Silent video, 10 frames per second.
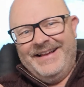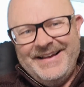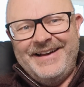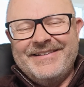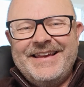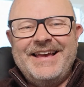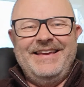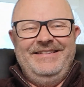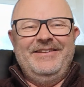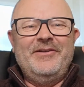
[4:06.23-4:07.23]
Okay,
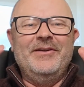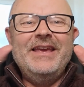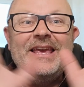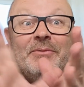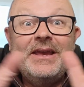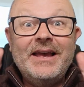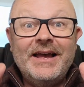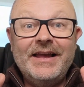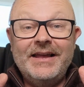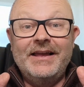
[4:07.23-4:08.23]
so here we
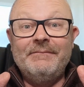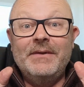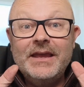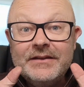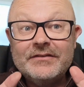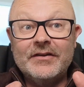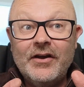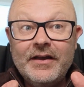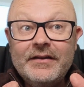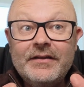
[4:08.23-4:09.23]
are
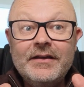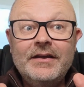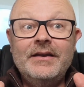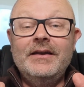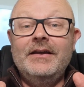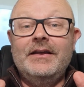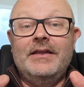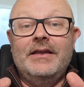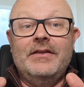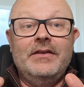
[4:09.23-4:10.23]
inside
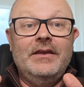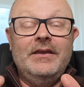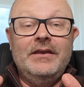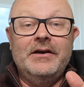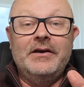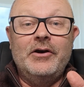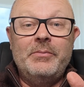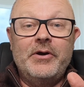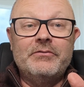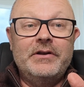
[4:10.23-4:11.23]
the
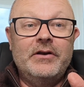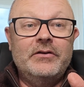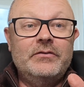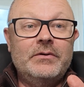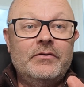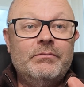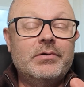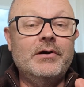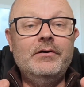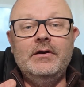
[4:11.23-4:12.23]
Oppo Reno 12
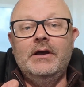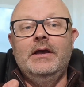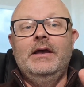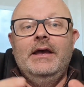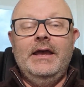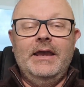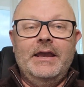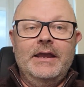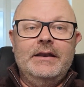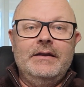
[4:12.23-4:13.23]
Pro,
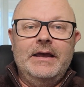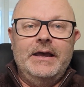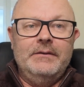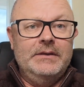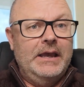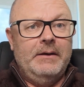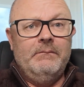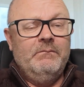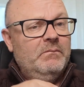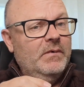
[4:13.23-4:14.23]
and yeah,
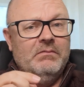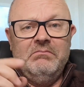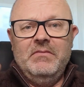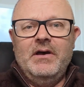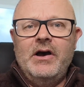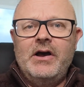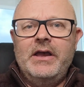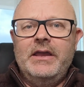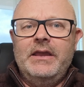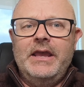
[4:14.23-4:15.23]

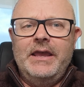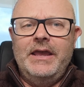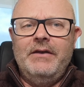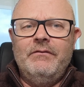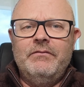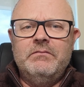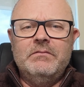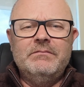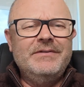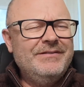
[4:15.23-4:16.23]
I have
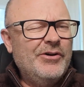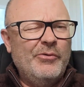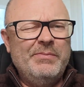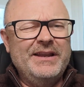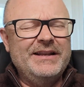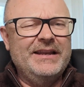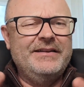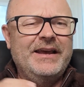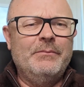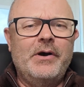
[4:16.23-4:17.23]
not been let
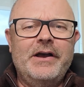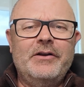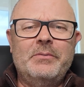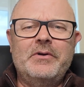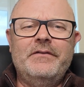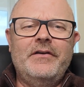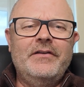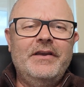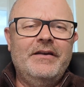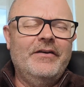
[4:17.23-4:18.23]
down by an Oppo phone
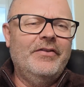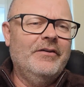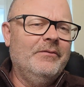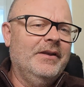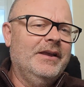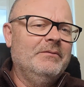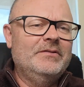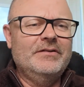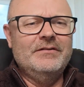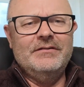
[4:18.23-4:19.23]
yet, I think, when it comes
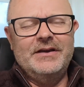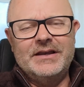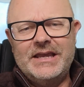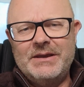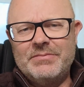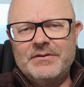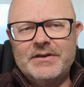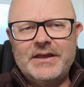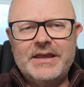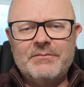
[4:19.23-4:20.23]
to
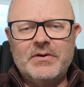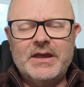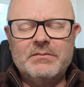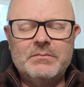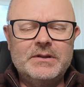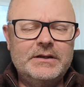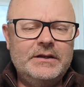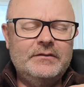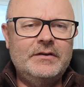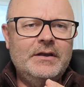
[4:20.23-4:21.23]
camera capabilities,